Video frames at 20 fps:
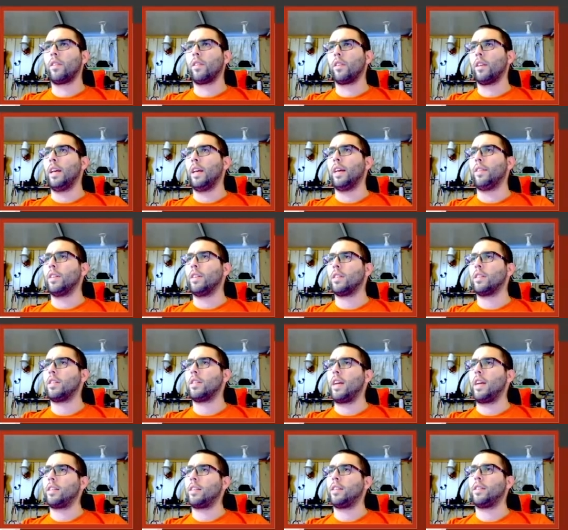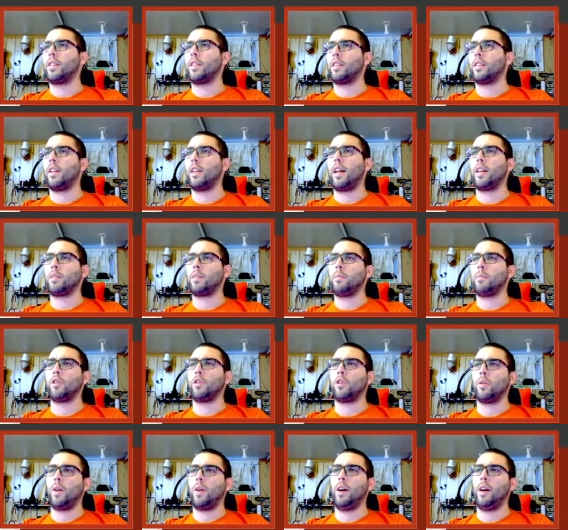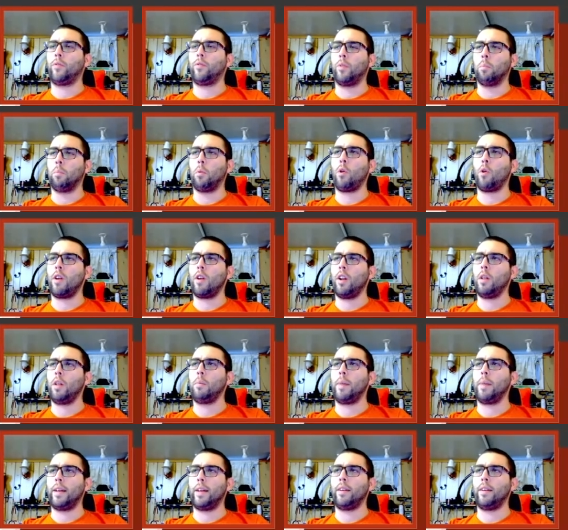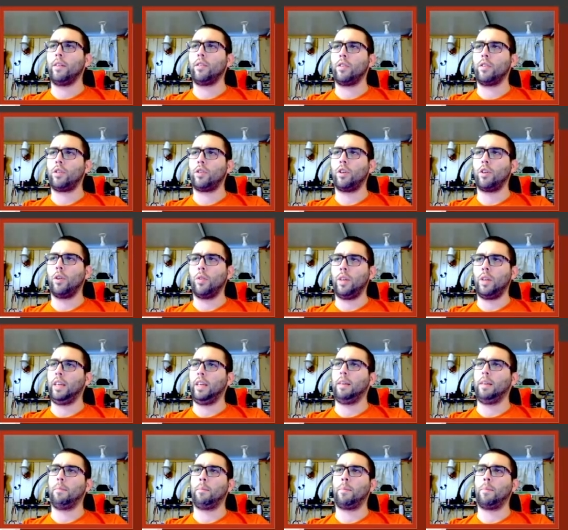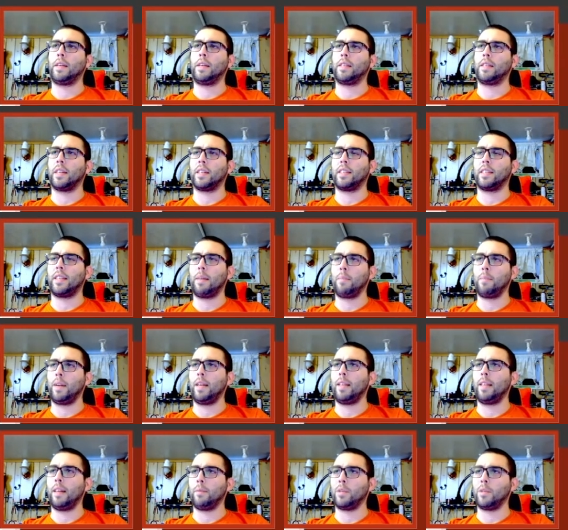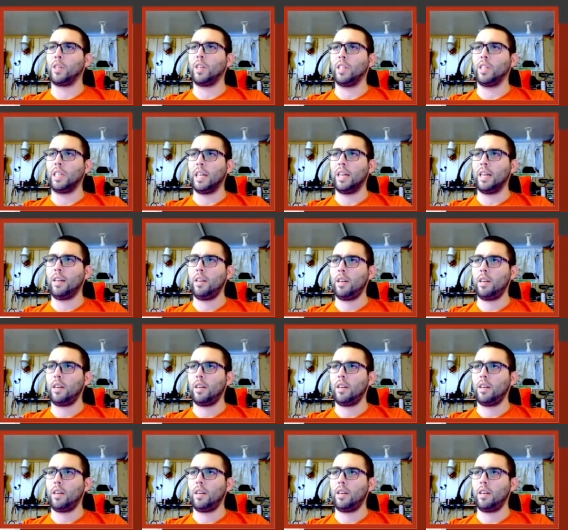yeah, this is nice because this allows me to show off the board a little bit, show the basic assembly that was all done.